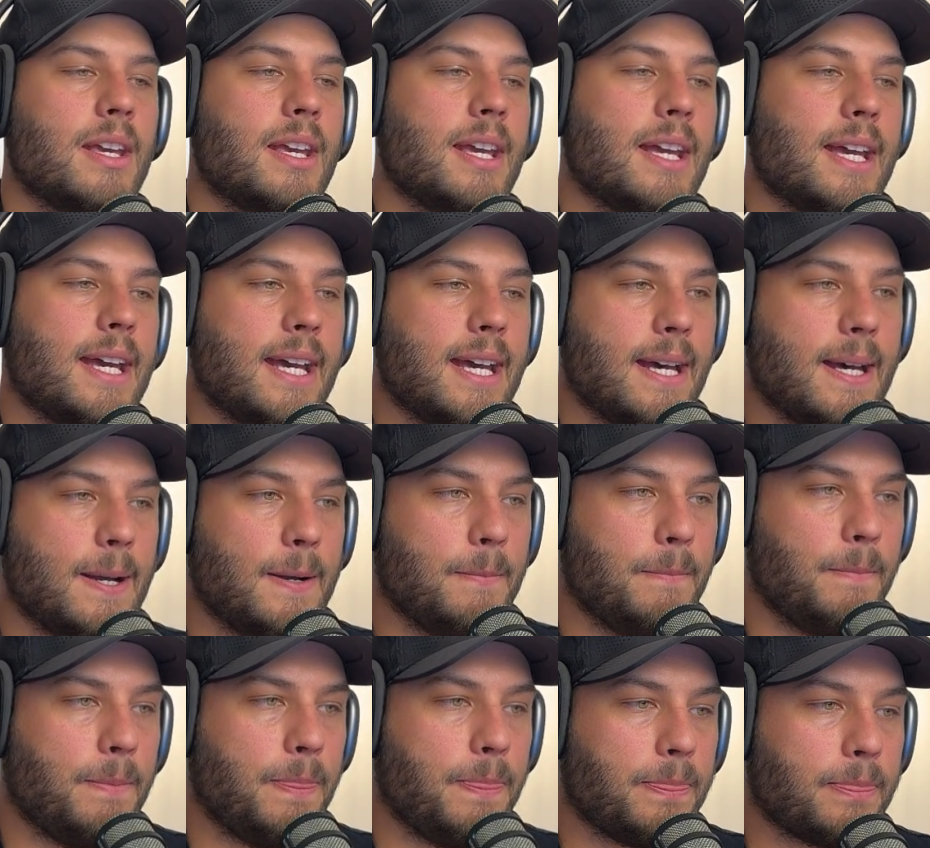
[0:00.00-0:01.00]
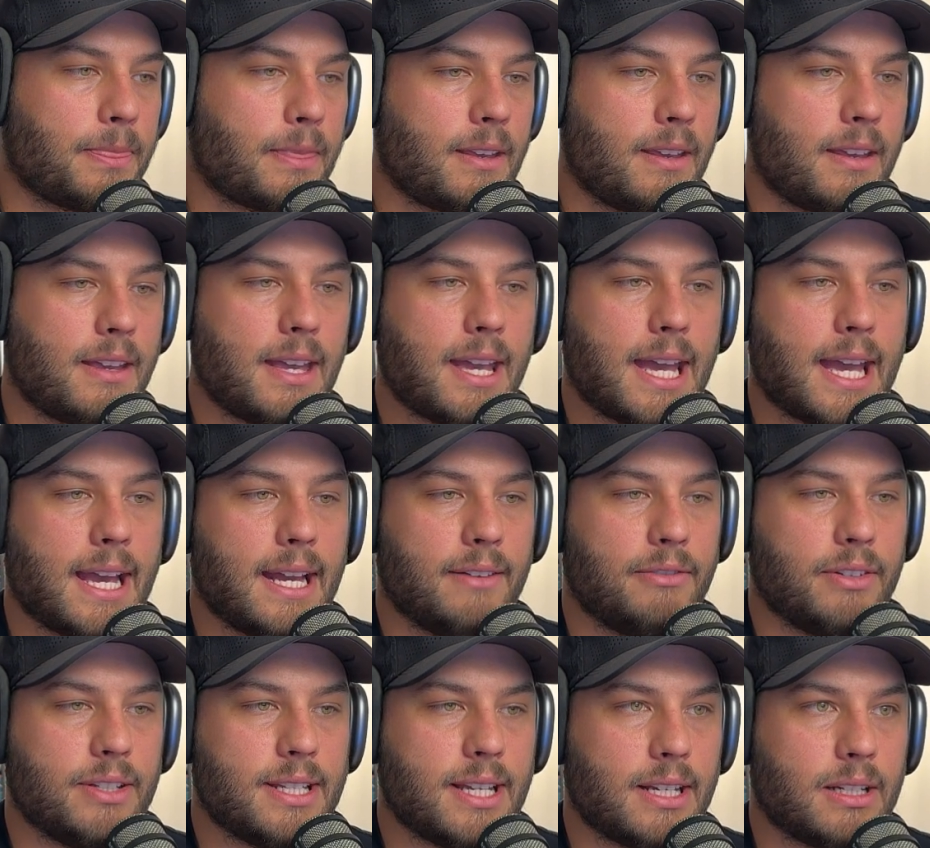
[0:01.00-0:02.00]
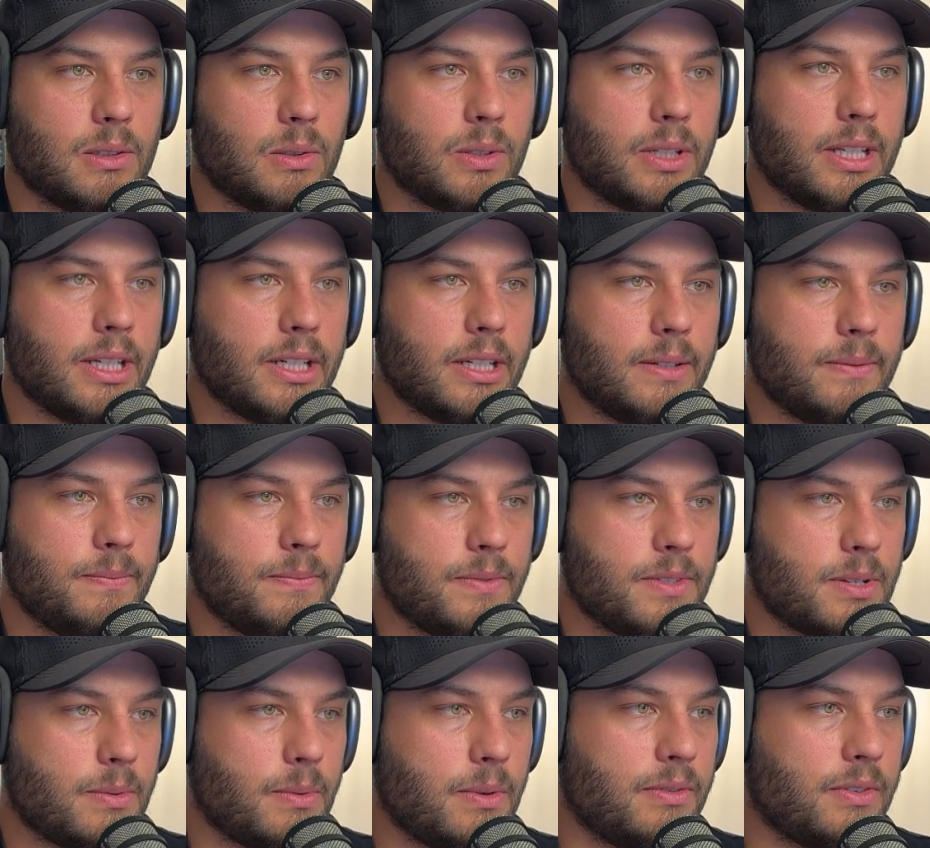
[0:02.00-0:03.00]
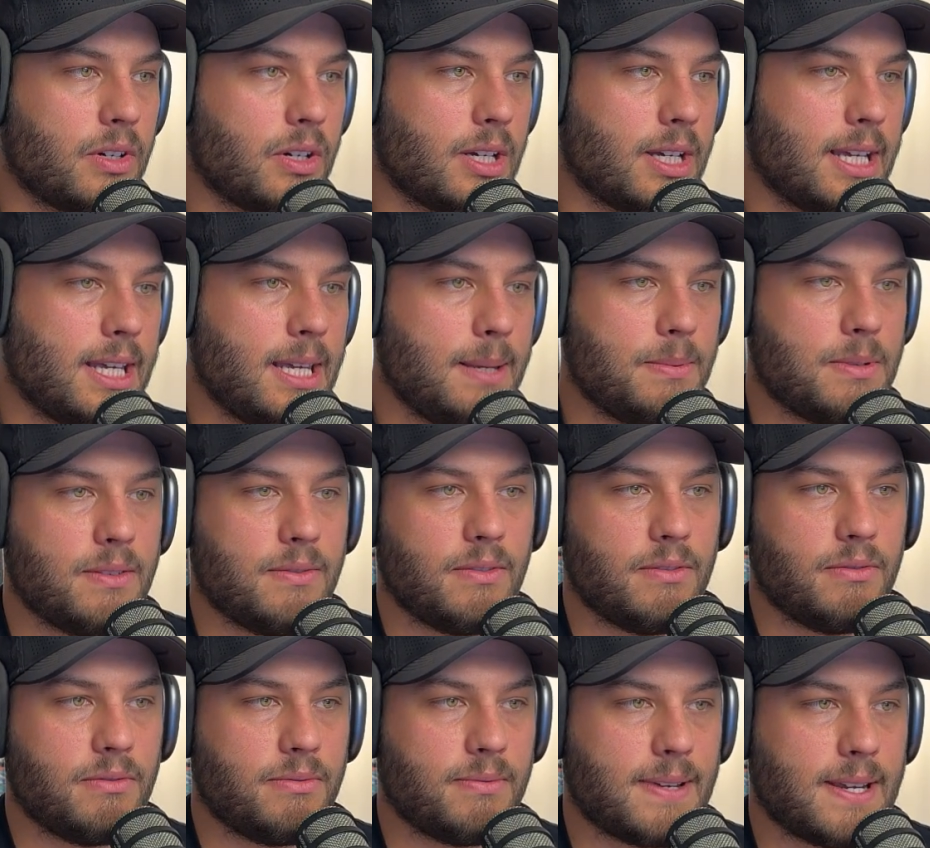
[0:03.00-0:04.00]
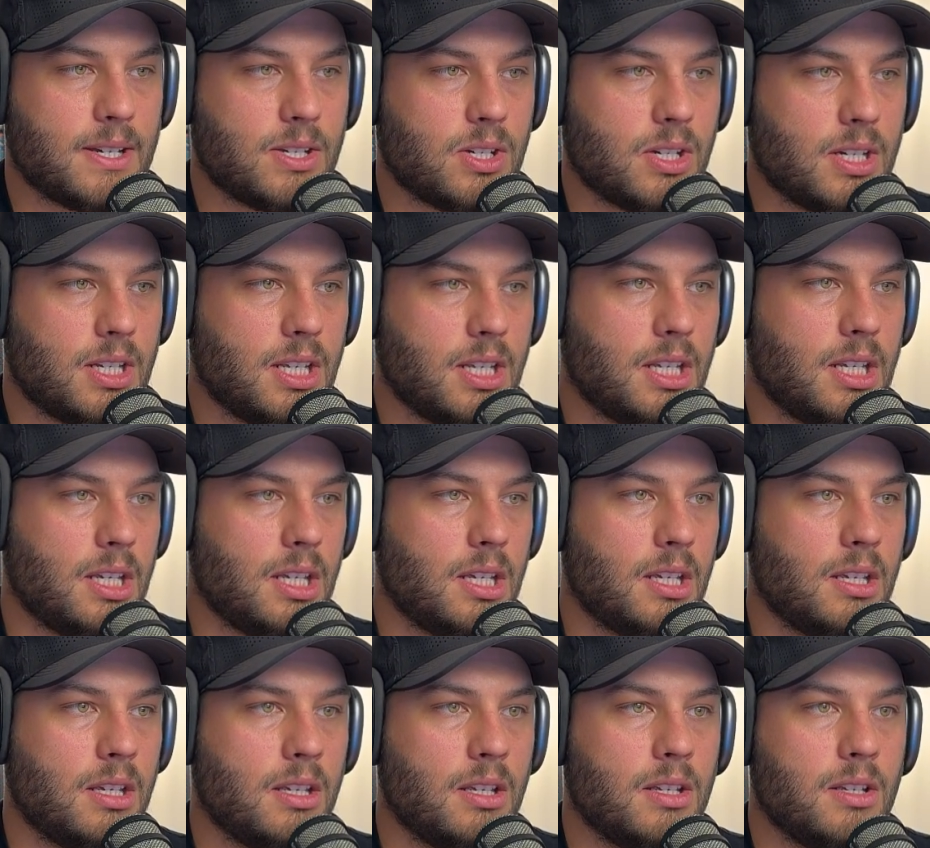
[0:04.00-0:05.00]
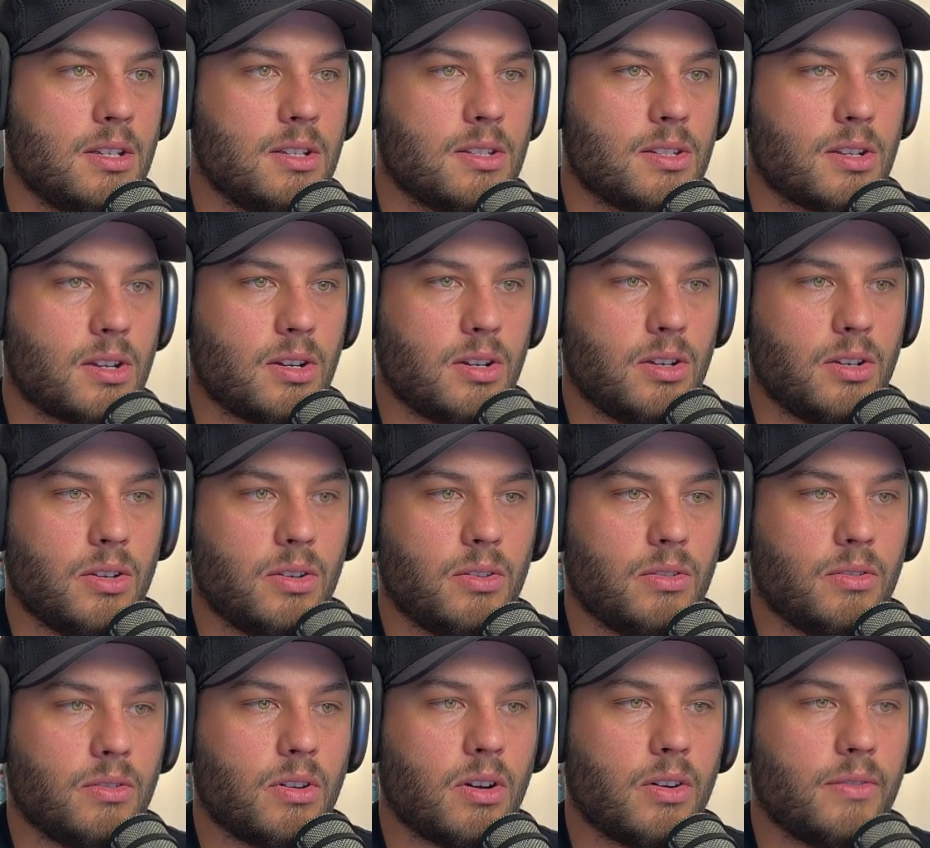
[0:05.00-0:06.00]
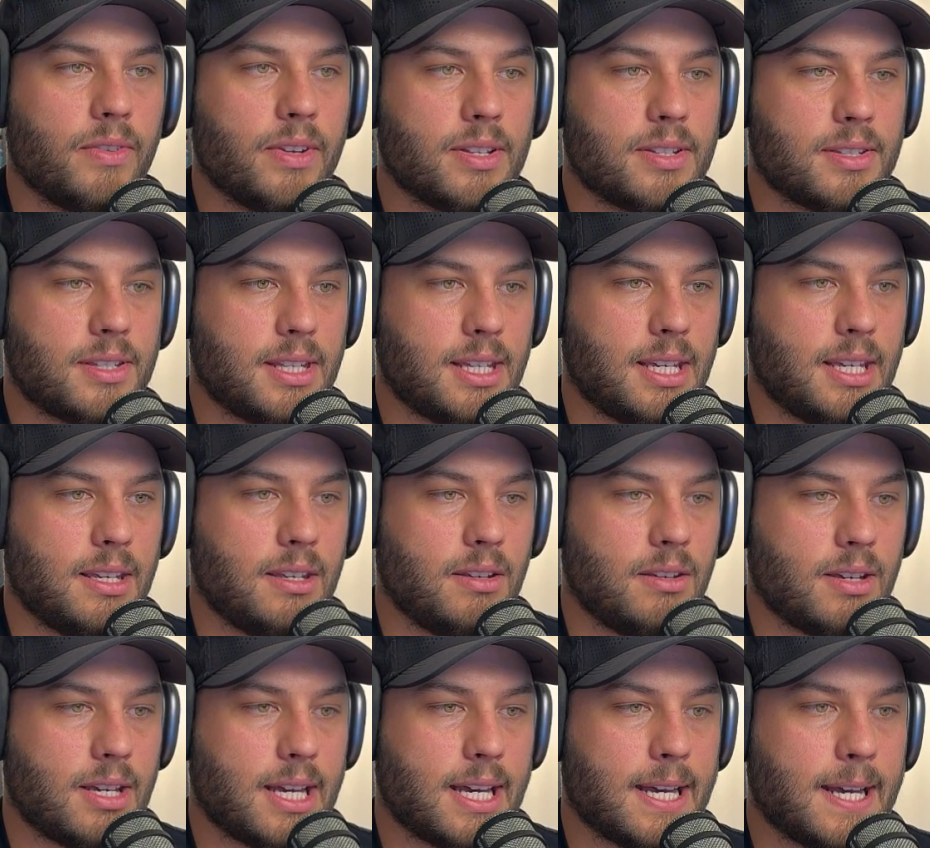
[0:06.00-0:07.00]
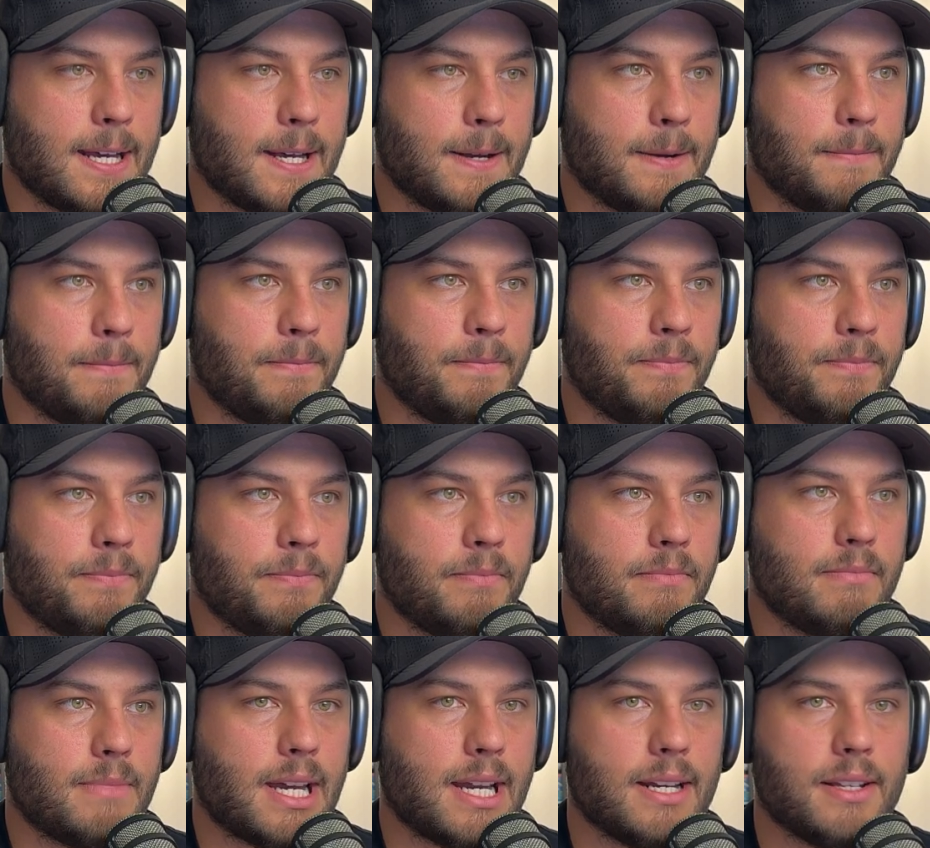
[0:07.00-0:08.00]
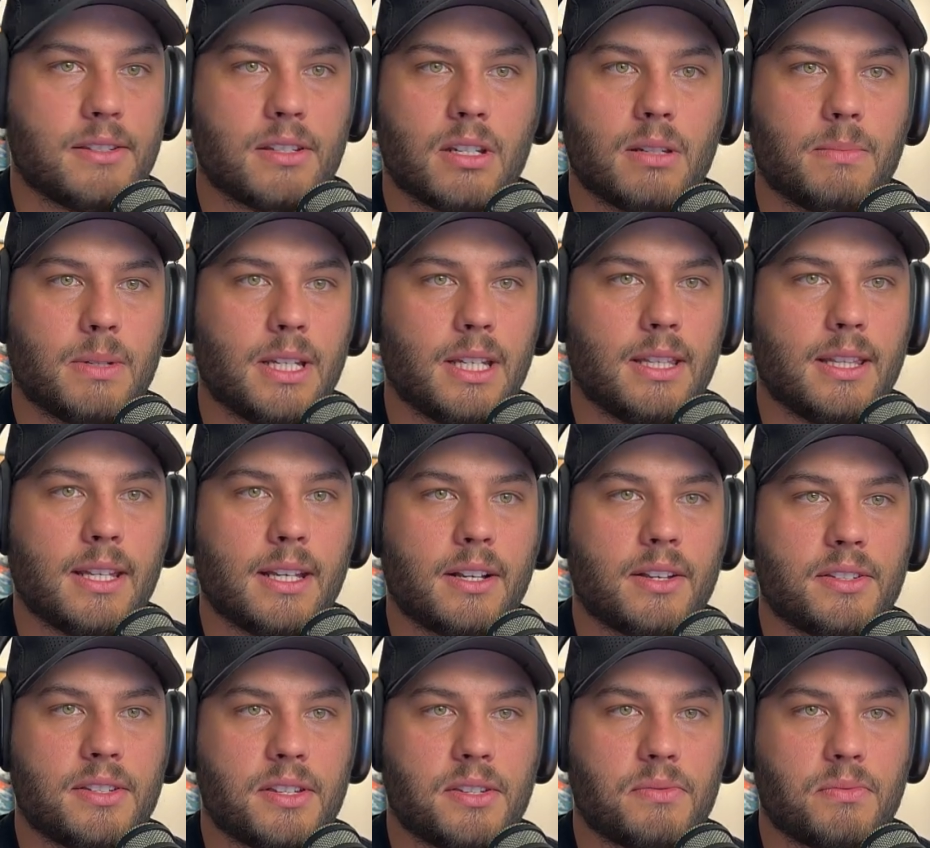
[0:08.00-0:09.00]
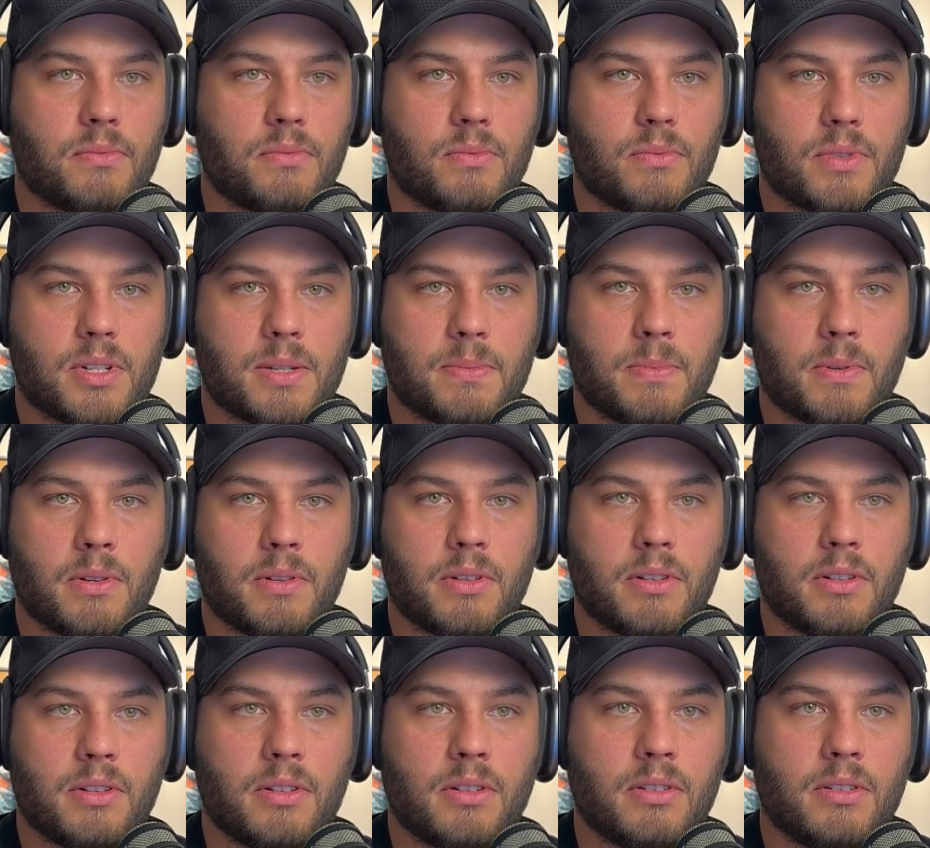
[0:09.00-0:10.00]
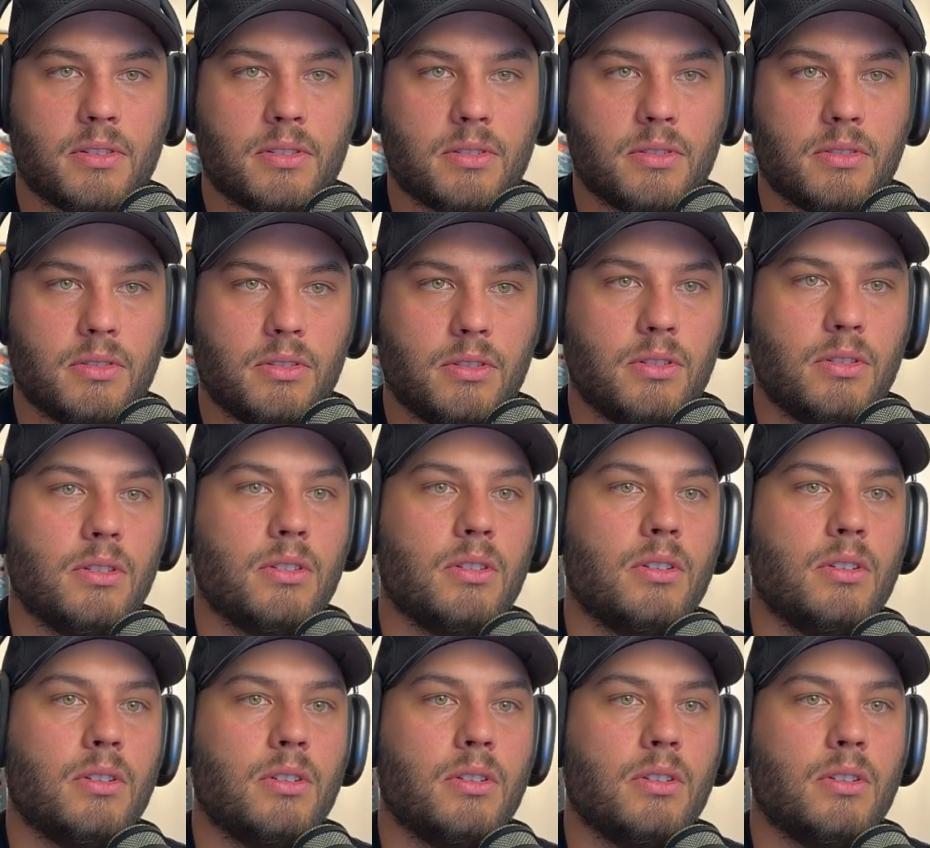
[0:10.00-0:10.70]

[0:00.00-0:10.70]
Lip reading: And if we take a look here, so we've got heaps of information here. So obviously Matt is going to be in there because he's responded to